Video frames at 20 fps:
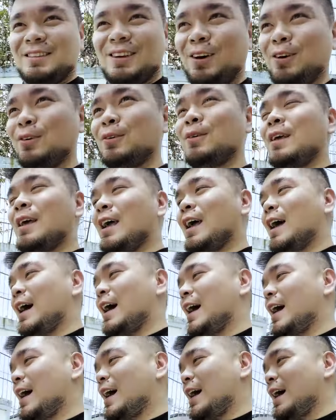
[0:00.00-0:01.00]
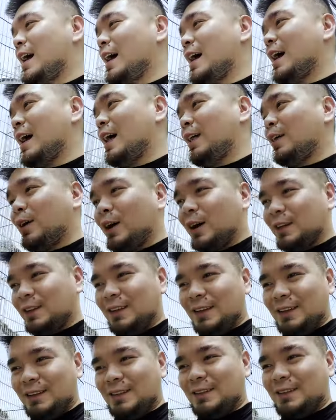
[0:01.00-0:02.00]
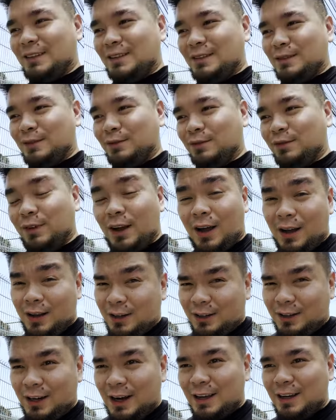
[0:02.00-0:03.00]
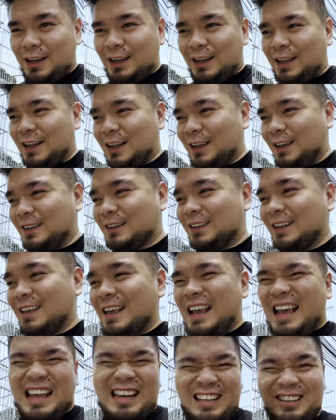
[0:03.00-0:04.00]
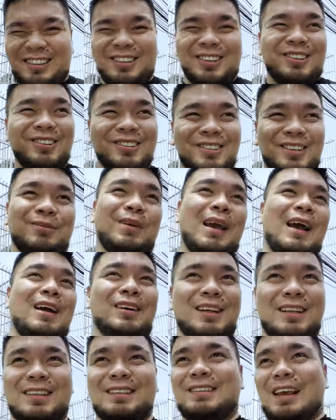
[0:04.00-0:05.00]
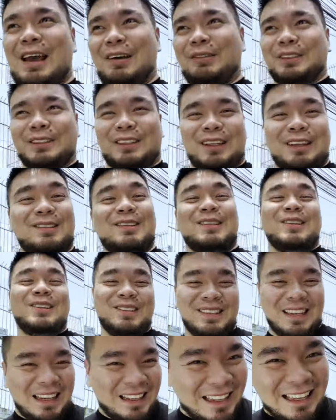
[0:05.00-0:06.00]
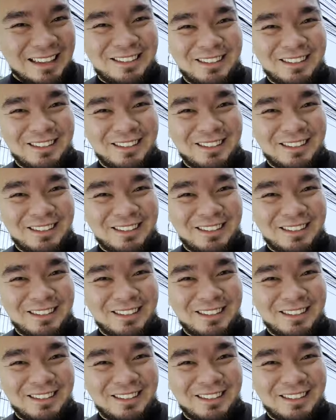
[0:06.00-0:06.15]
go. I'll cut this vlog already because I need to do some errands after this, using this